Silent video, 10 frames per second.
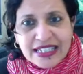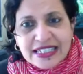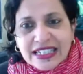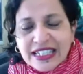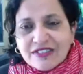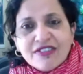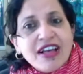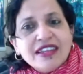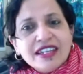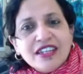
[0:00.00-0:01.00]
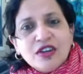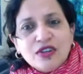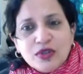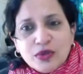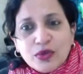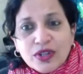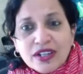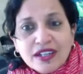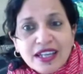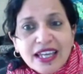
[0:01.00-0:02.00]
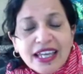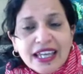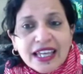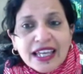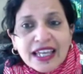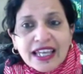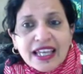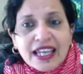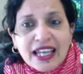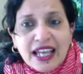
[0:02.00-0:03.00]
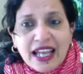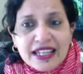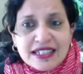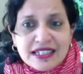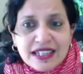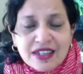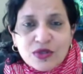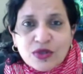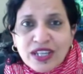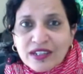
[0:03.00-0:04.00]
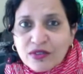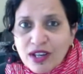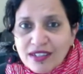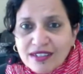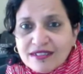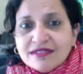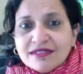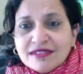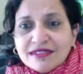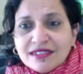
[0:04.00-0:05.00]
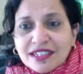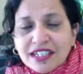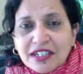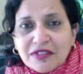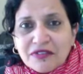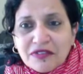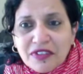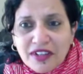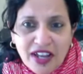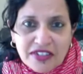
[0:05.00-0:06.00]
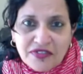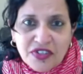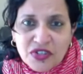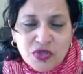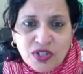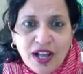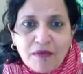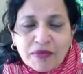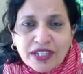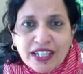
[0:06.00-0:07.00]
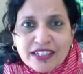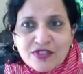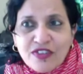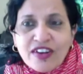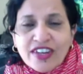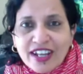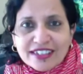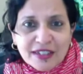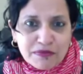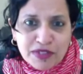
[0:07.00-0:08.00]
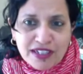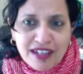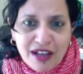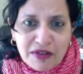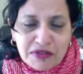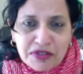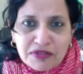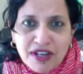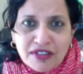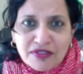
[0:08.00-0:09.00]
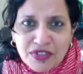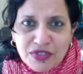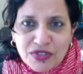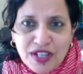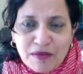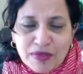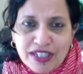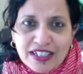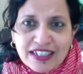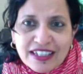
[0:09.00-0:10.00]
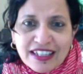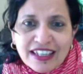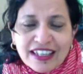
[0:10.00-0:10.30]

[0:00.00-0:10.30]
like a Silicon Valley or New York. And you can run as a virtual company. It's very accepted now to run a virtual company.